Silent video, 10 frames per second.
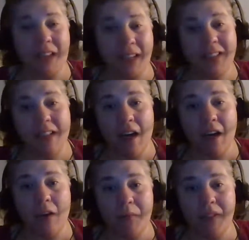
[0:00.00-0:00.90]

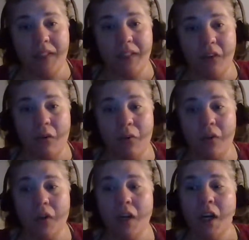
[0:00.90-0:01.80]
textile business
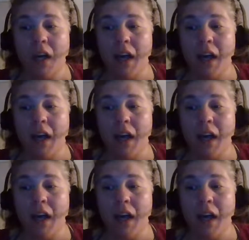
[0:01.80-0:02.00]
owner.